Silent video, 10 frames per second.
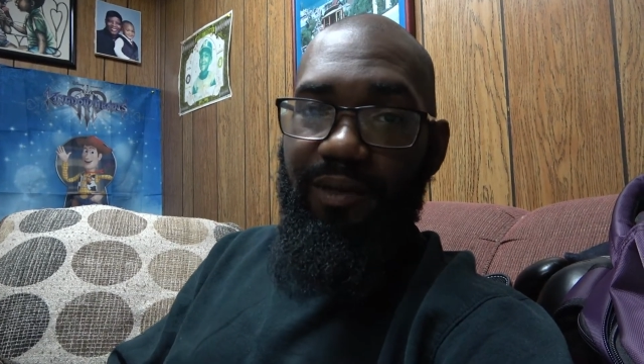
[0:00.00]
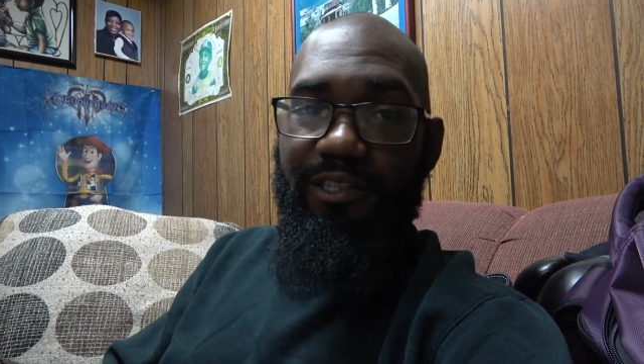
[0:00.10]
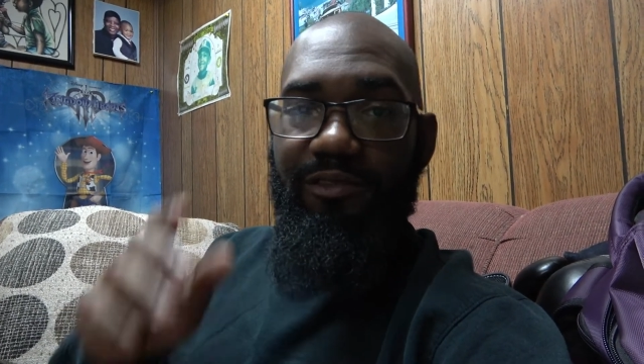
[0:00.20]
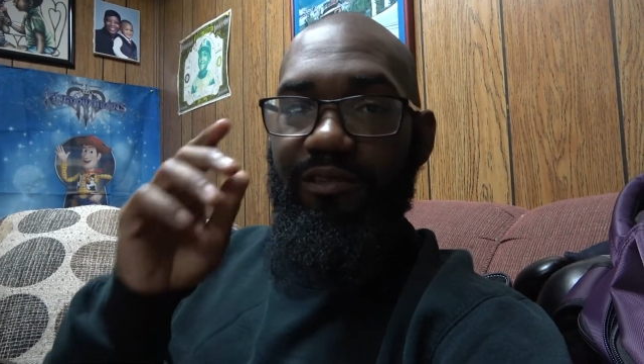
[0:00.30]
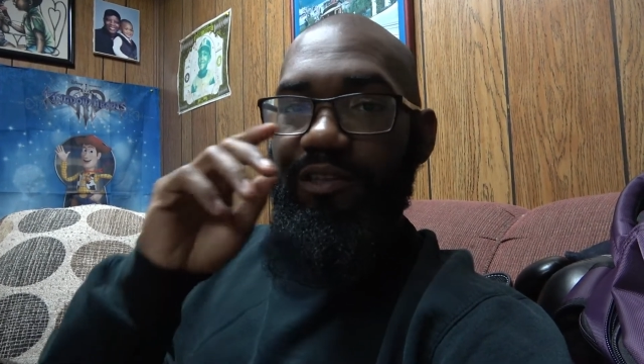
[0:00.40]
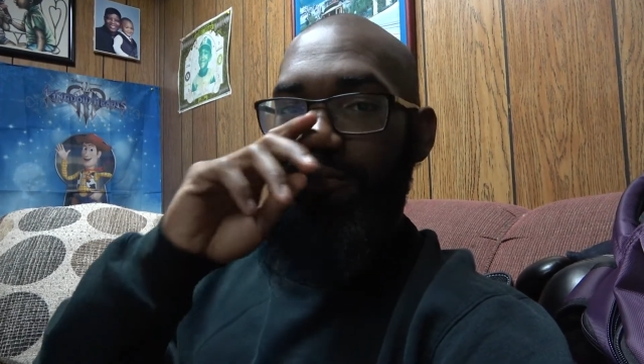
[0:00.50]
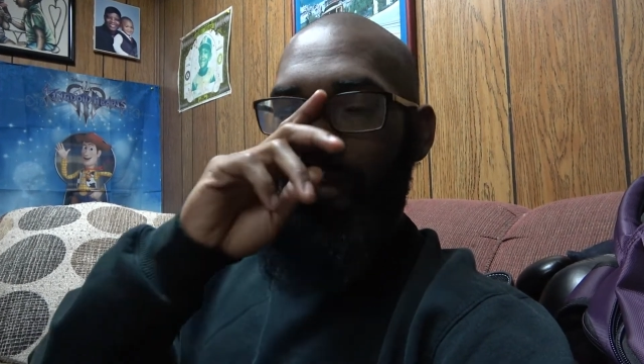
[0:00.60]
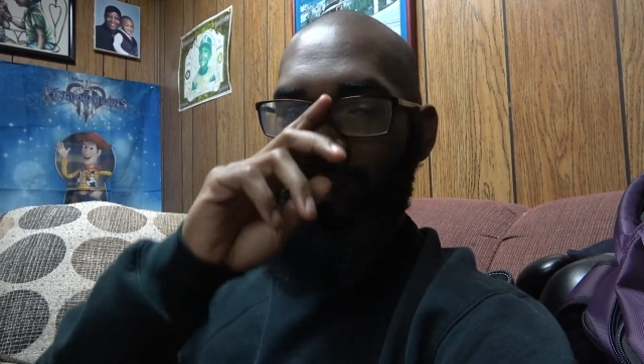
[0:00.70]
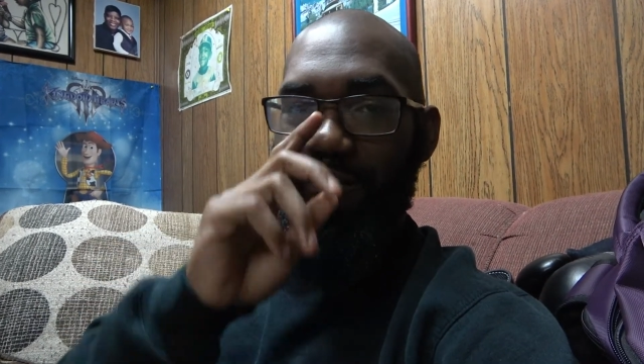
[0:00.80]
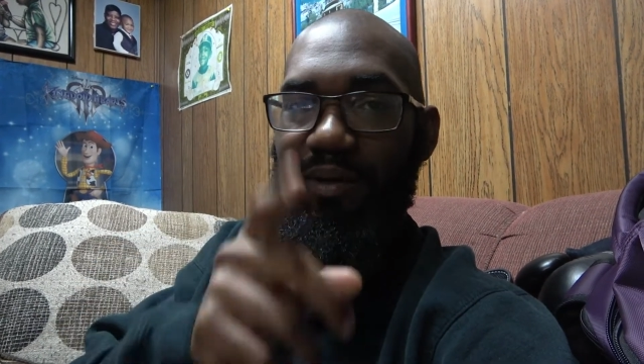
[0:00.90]
Make sure you
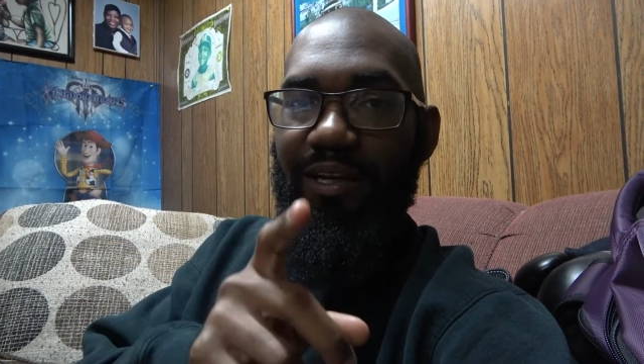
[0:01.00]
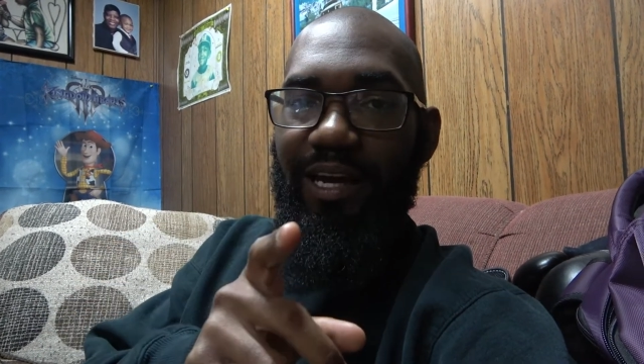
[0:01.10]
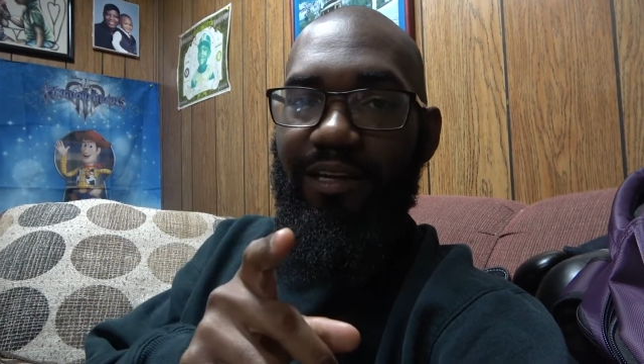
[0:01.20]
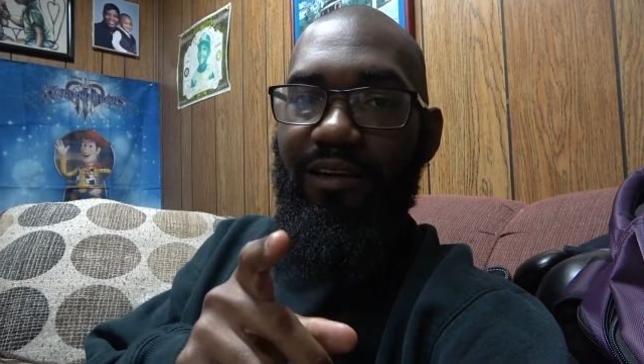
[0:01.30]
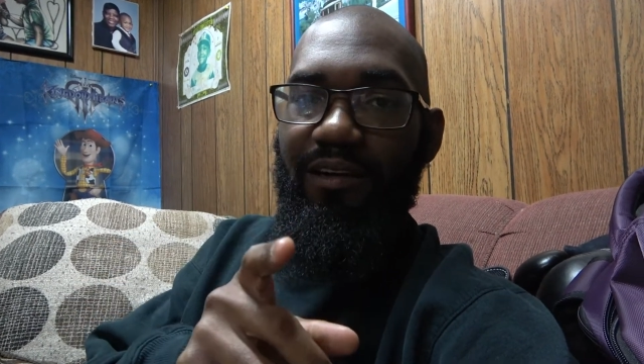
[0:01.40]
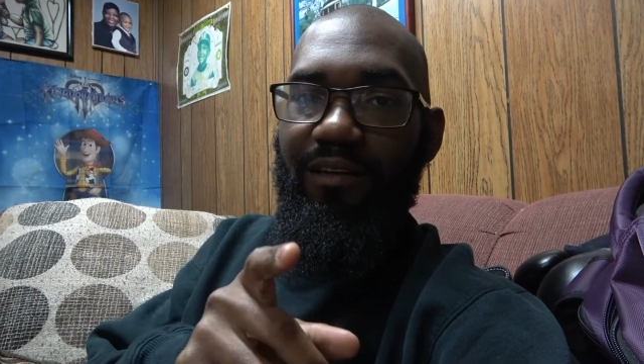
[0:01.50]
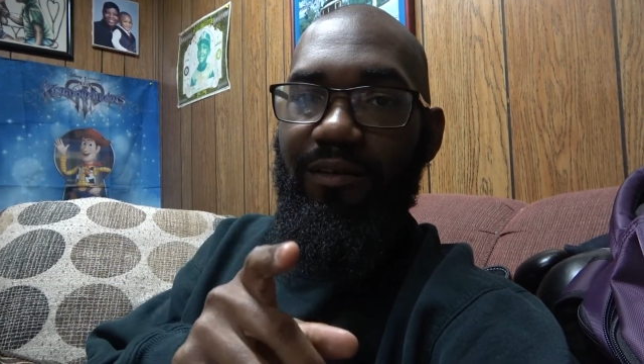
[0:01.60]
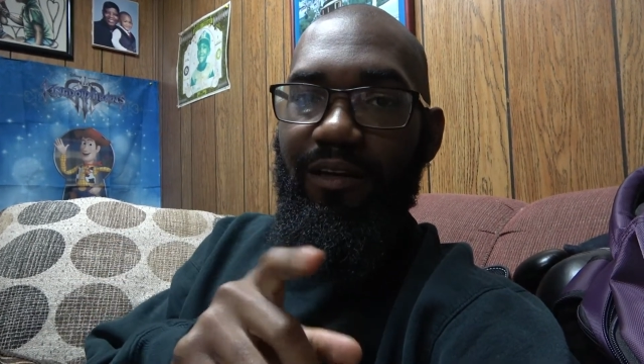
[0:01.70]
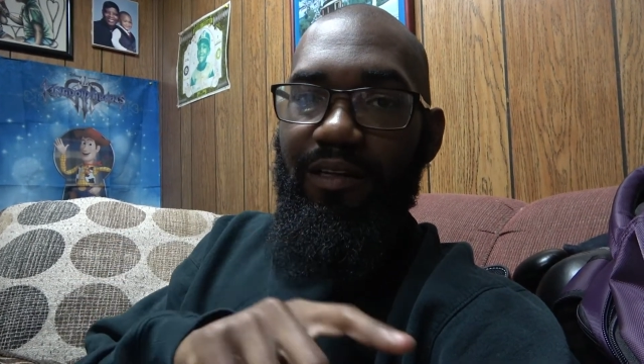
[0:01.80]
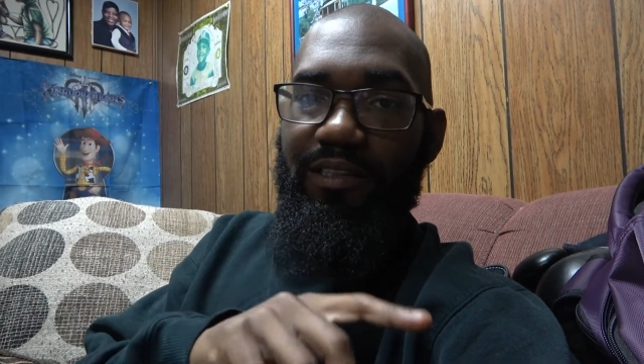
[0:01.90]
hit the bell icon
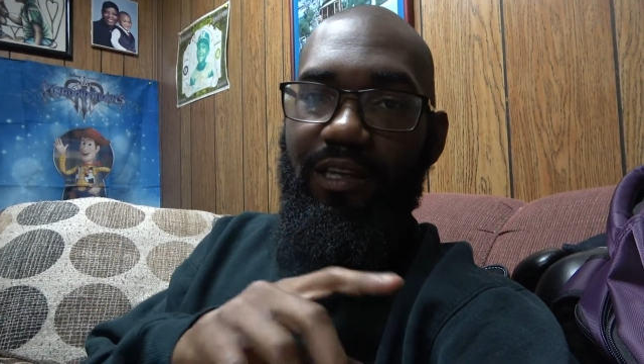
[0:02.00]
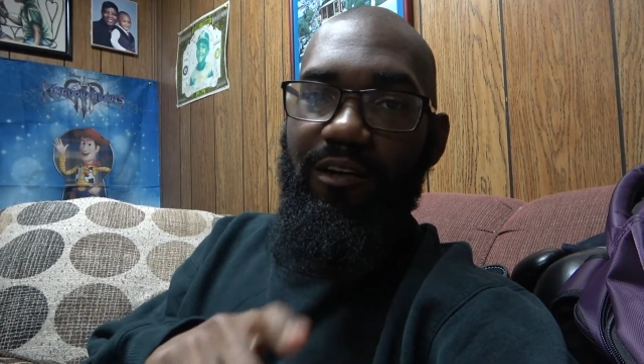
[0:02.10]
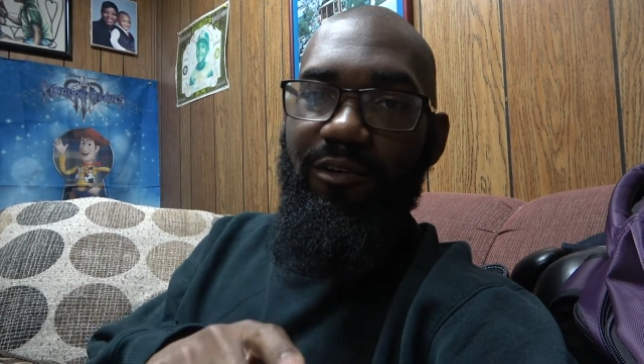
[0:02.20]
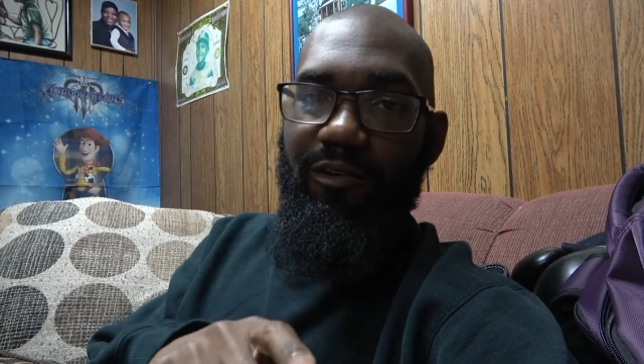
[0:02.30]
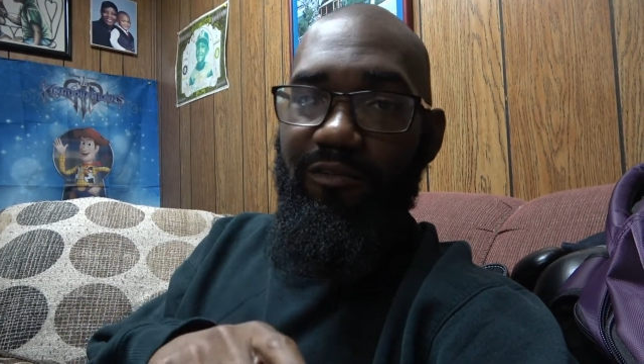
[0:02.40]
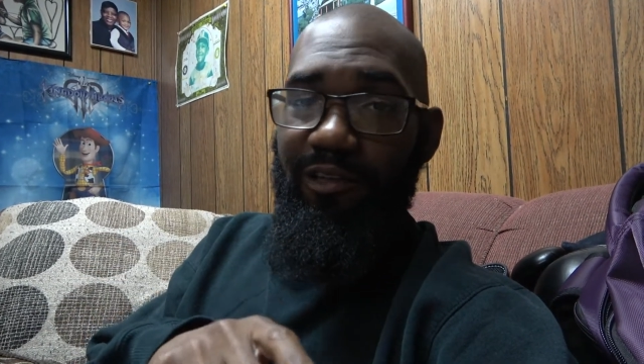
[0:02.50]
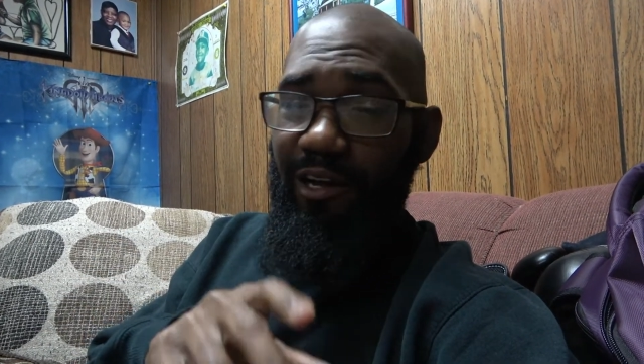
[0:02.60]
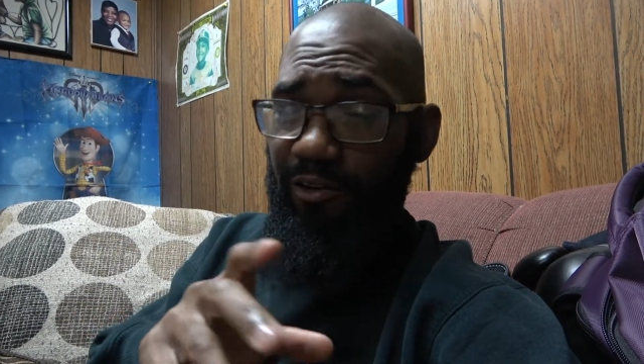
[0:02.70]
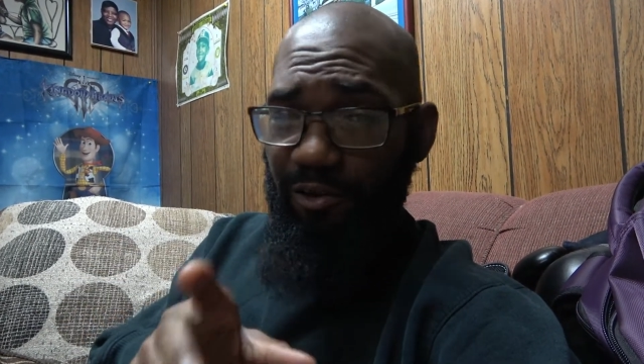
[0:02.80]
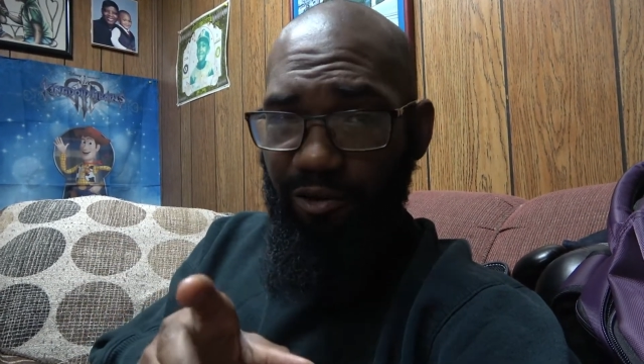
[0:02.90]
to get auto,
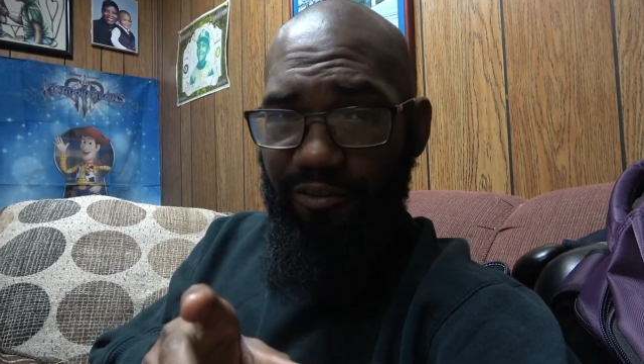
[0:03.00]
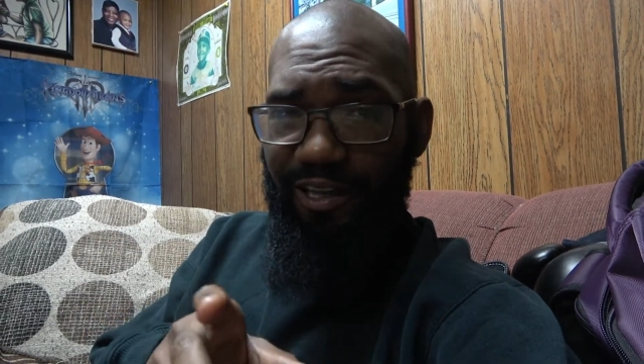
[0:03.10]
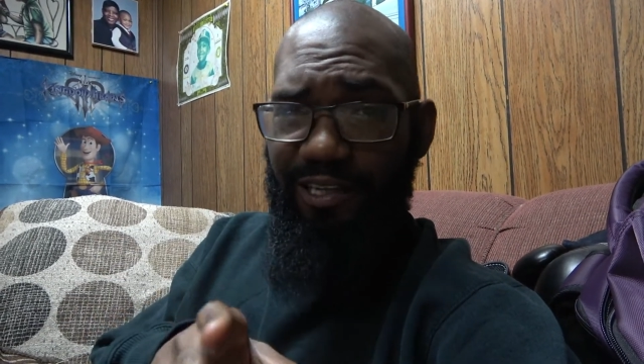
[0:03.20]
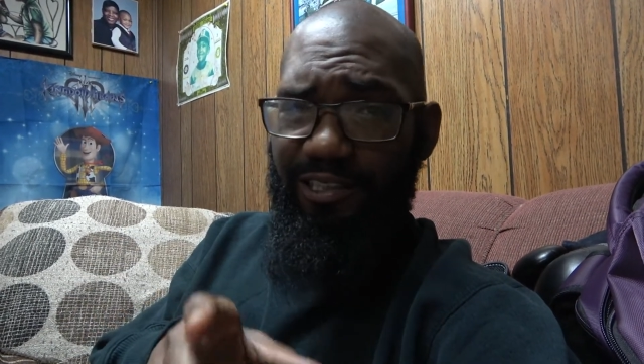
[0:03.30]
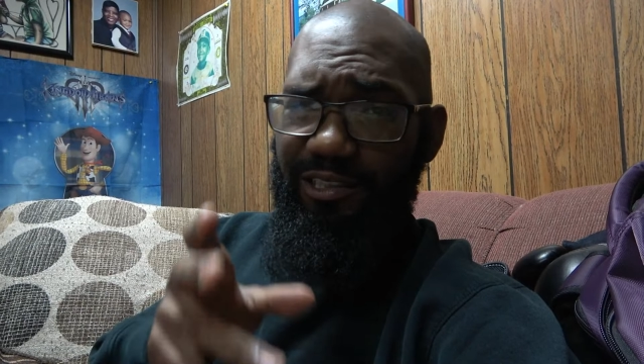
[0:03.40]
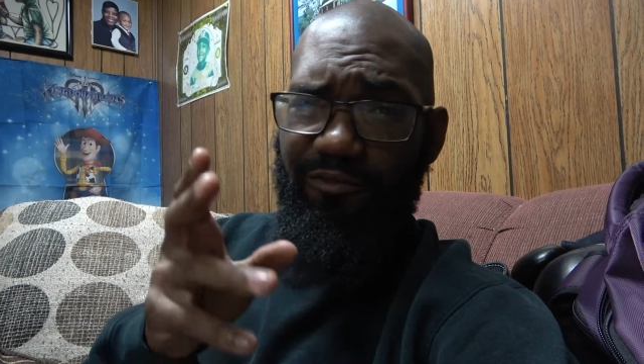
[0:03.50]
not- notifications.